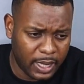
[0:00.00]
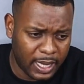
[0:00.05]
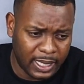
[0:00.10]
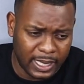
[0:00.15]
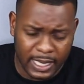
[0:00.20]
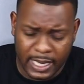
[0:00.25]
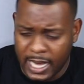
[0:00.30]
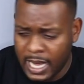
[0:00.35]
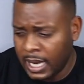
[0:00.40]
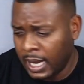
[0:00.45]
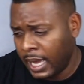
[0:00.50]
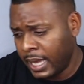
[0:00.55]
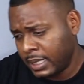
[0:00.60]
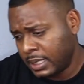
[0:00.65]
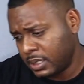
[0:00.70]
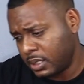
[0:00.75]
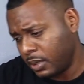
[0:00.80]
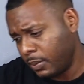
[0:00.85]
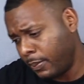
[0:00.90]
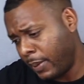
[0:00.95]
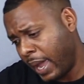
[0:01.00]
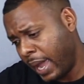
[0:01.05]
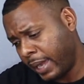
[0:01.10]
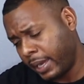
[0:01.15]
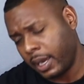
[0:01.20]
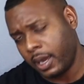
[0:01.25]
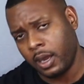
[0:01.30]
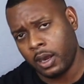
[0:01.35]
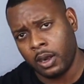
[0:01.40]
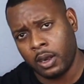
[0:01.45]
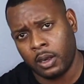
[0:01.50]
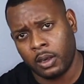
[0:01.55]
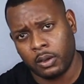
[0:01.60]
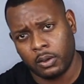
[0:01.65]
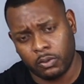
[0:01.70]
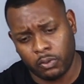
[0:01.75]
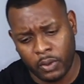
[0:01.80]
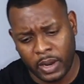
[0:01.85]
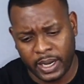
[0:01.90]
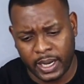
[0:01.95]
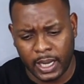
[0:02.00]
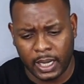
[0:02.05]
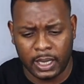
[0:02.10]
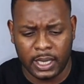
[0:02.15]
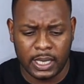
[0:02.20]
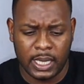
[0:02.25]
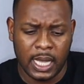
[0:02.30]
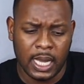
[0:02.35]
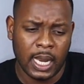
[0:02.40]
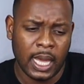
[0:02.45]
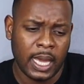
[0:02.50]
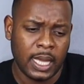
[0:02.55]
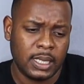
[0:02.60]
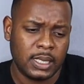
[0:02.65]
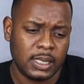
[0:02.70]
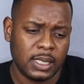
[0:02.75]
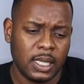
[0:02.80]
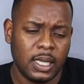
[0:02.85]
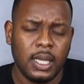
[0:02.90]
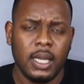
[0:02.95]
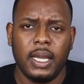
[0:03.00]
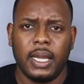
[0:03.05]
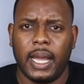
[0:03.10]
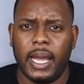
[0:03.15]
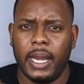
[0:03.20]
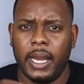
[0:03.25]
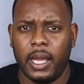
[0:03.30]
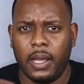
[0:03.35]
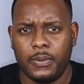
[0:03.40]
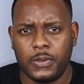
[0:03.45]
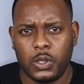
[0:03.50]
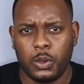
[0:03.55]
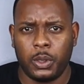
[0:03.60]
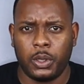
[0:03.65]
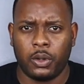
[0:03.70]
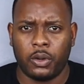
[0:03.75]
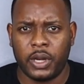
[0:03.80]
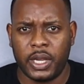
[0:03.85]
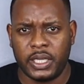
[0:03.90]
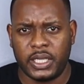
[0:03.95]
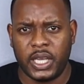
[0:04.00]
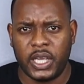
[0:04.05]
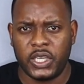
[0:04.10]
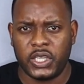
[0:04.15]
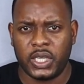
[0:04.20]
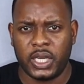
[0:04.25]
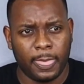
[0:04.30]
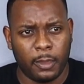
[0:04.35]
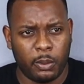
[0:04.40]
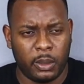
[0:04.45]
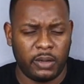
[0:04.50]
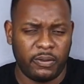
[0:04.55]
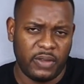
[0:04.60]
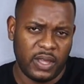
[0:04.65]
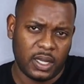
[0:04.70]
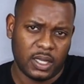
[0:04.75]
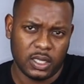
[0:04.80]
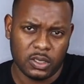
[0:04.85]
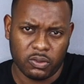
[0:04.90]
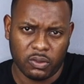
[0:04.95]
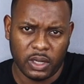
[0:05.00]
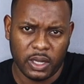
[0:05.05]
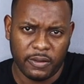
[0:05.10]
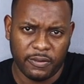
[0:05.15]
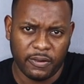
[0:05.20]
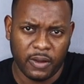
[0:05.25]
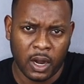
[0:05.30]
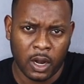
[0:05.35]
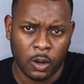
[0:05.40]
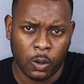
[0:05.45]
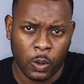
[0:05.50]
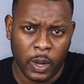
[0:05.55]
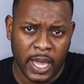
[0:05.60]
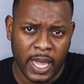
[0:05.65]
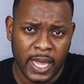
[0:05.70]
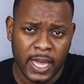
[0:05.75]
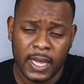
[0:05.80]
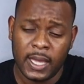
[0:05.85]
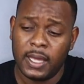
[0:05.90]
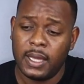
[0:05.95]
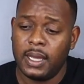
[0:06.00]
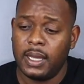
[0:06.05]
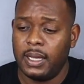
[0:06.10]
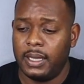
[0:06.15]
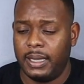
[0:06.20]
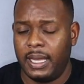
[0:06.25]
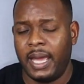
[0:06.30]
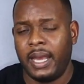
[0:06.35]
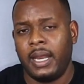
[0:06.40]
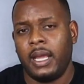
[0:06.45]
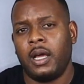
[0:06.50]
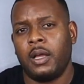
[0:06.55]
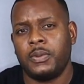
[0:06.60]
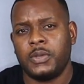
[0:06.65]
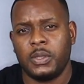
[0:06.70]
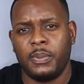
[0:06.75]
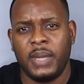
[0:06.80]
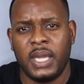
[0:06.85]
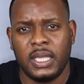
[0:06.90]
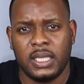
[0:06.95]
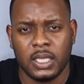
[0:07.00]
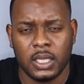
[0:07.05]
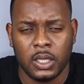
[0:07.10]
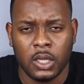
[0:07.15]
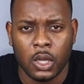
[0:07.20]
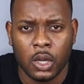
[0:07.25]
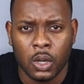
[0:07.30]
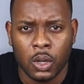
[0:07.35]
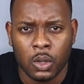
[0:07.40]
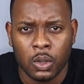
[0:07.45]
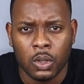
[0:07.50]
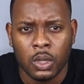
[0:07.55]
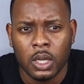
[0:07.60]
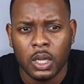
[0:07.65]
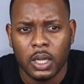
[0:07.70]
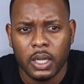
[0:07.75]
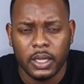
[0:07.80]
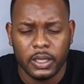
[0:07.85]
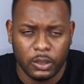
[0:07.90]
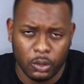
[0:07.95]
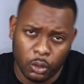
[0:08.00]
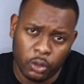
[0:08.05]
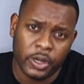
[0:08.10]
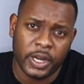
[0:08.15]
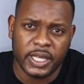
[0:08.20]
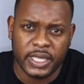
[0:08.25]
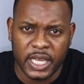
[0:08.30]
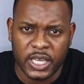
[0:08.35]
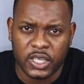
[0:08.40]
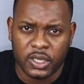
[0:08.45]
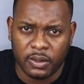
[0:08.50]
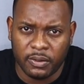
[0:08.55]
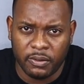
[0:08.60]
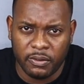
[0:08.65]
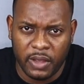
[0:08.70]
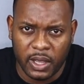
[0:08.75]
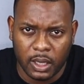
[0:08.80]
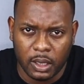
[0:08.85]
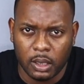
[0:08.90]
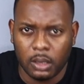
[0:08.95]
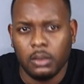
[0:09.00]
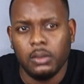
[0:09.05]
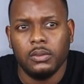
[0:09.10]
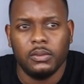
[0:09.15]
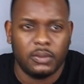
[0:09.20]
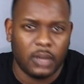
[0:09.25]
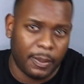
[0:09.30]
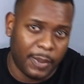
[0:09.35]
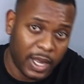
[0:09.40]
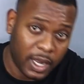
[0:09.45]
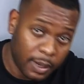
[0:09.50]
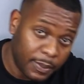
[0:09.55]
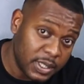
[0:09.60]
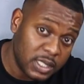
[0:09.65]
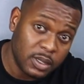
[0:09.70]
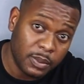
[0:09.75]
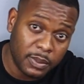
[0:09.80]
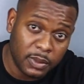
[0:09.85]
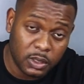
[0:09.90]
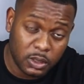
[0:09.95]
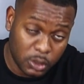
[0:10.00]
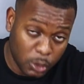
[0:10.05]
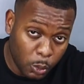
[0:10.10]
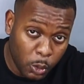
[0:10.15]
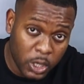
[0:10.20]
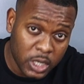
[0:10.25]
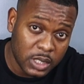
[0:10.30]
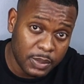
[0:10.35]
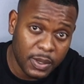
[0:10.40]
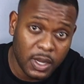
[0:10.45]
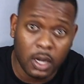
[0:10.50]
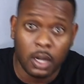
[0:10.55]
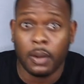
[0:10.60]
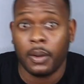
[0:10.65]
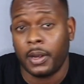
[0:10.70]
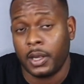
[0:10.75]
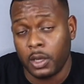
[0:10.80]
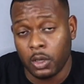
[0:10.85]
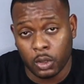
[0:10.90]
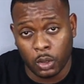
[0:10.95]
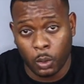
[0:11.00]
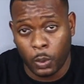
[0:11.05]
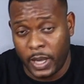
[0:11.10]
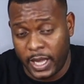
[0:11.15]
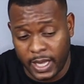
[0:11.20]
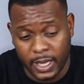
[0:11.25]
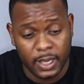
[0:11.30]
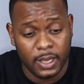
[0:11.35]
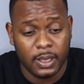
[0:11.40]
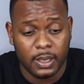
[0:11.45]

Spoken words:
LED lights. The back are red LED lights. Kind of helps you with orientation. When the vehicle is really far away, that helps me to know the orientation of the vehicle. Am I coming towards me or am I going away?